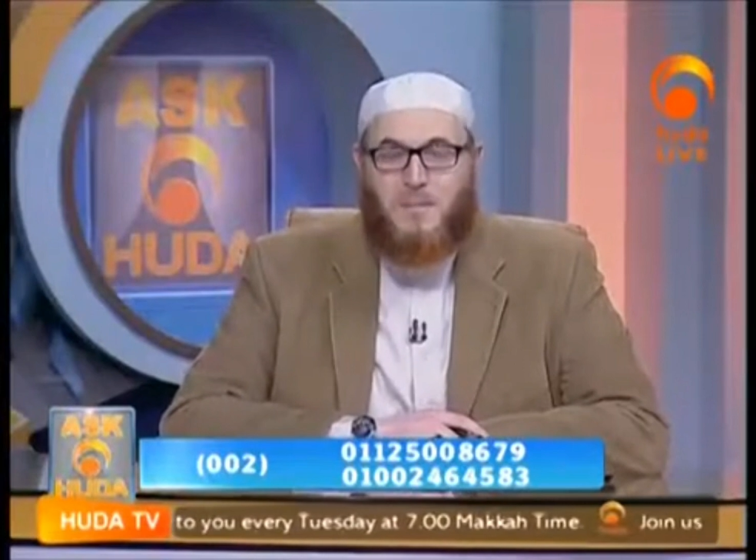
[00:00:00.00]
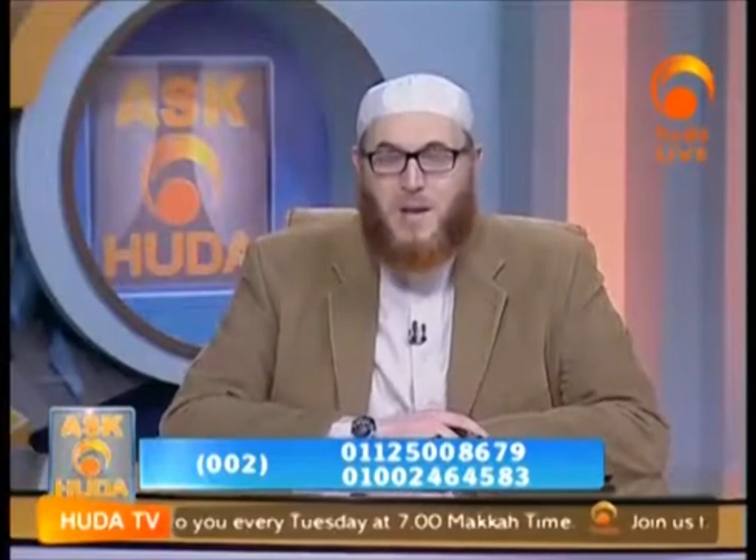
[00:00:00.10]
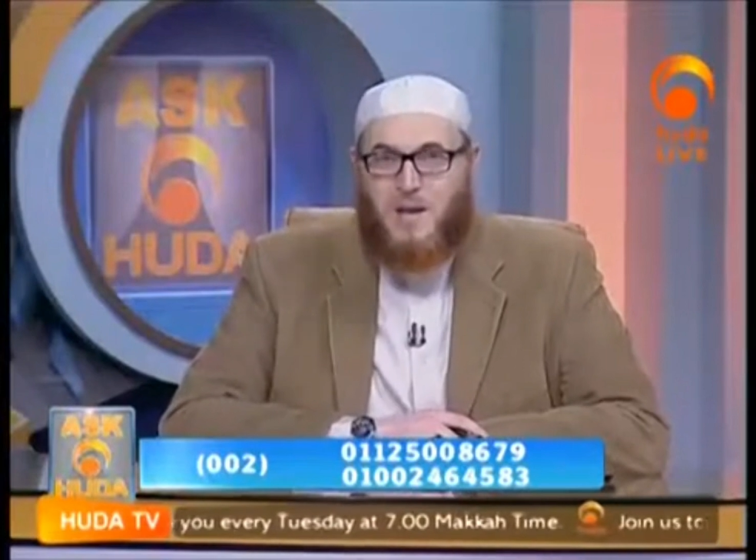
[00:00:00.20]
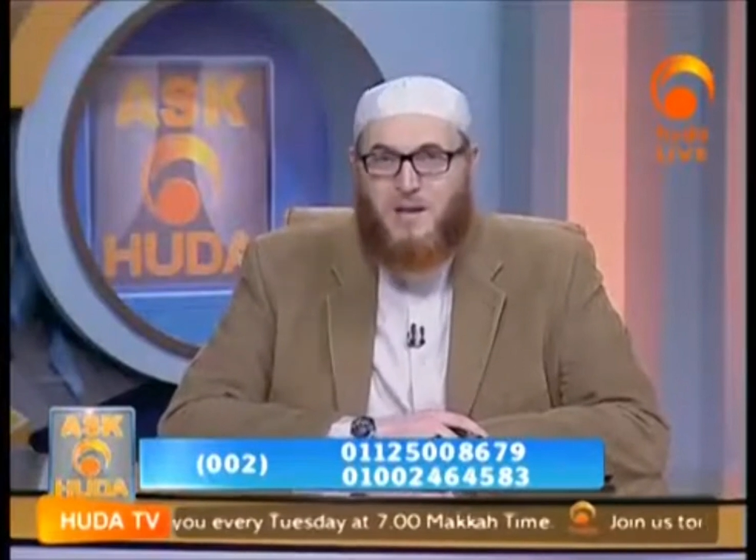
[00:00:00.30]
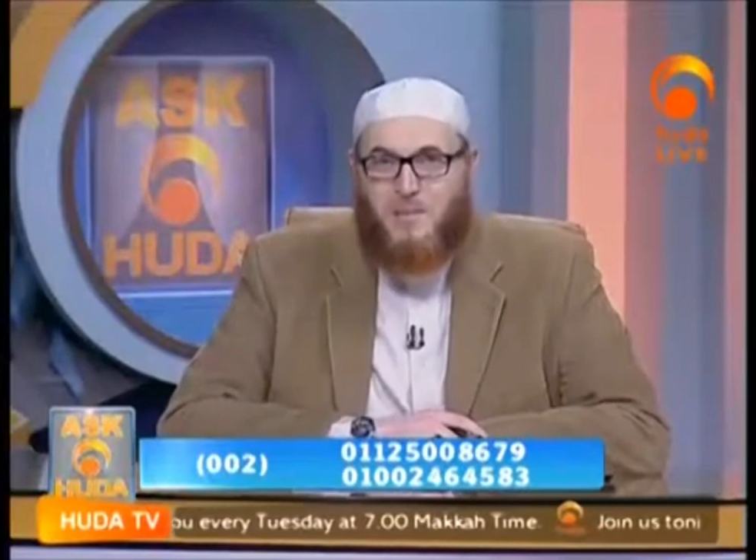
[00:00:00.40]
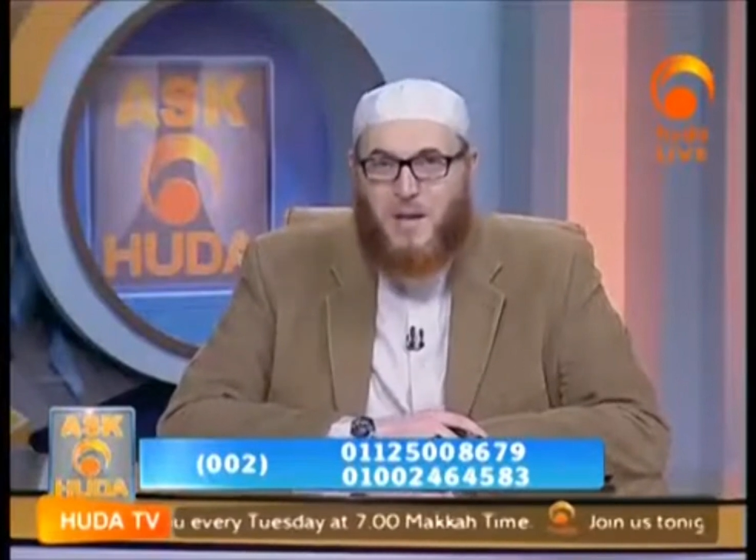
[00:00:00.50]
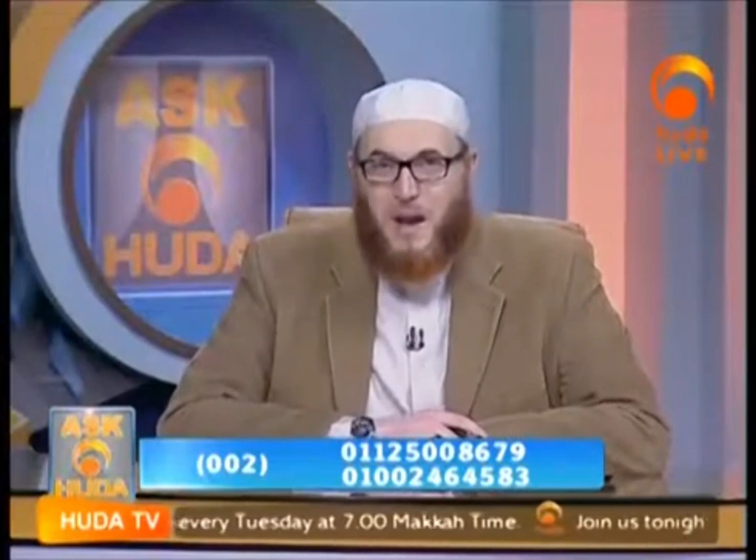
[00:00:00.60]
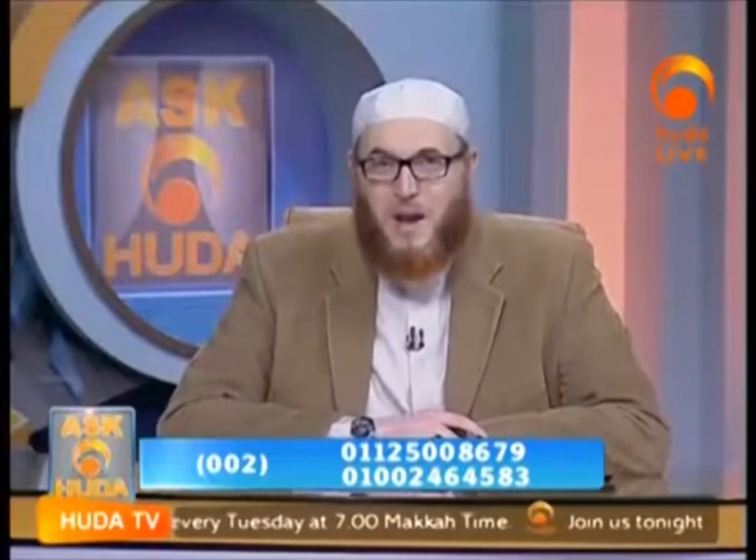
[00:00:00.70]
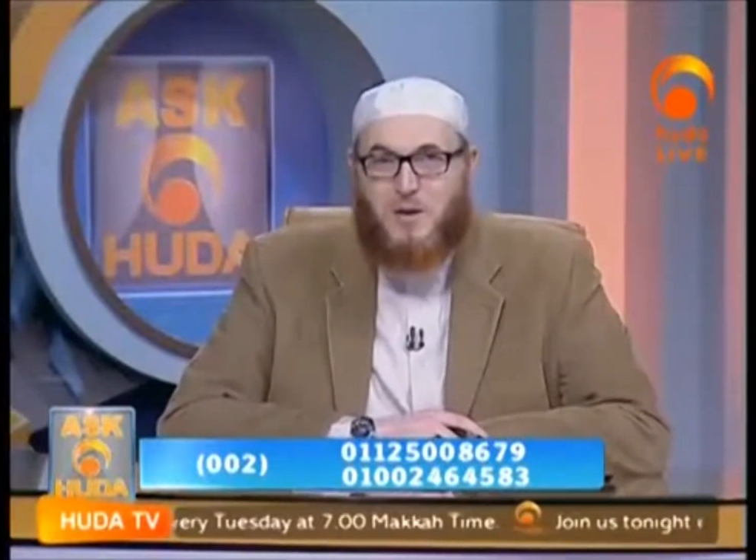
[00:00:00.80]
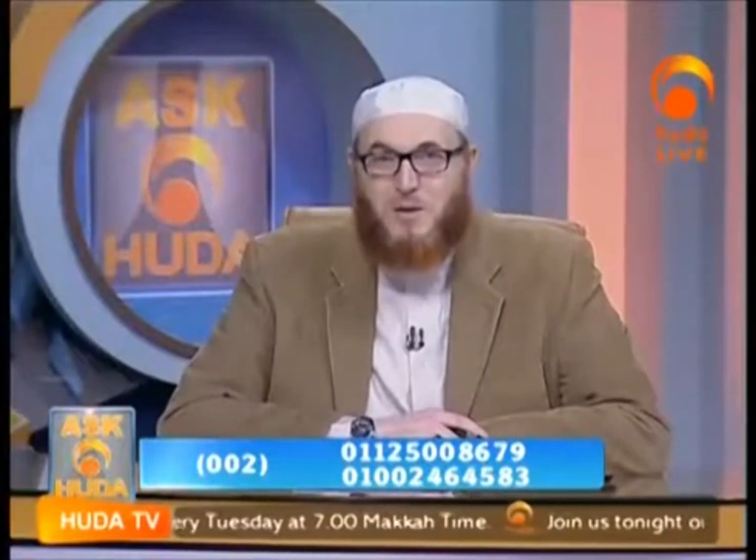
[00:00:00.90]
a marriageable
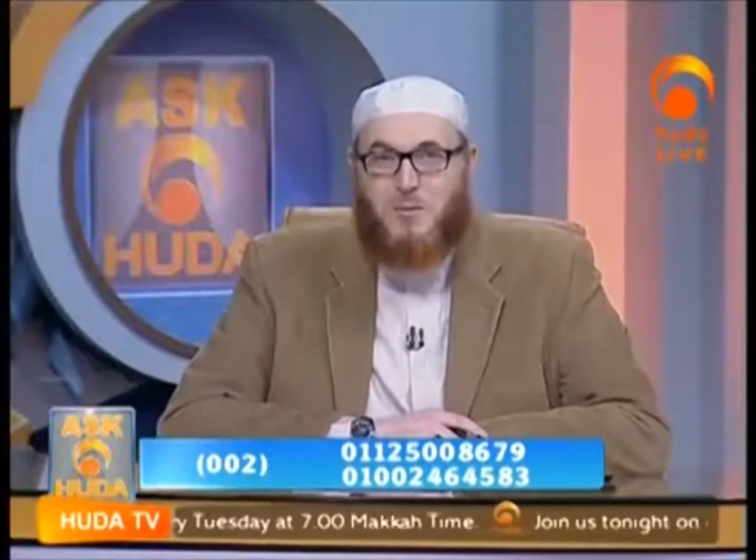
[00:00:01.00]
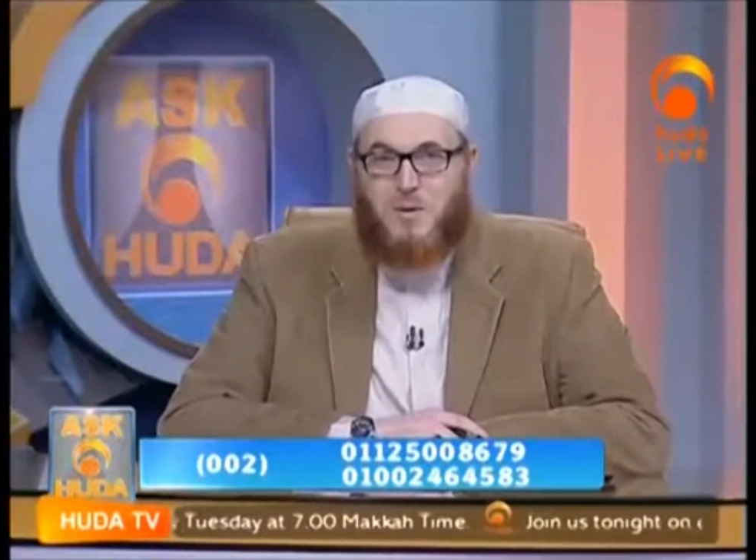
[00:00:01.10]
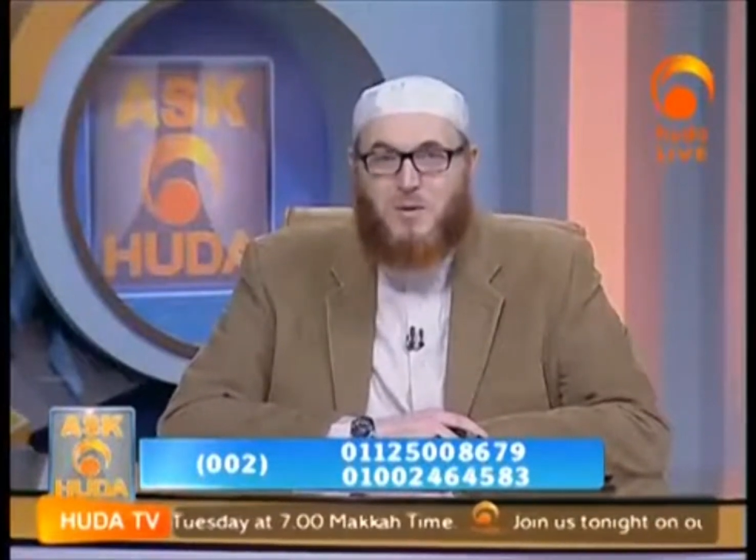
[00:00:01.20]
age, but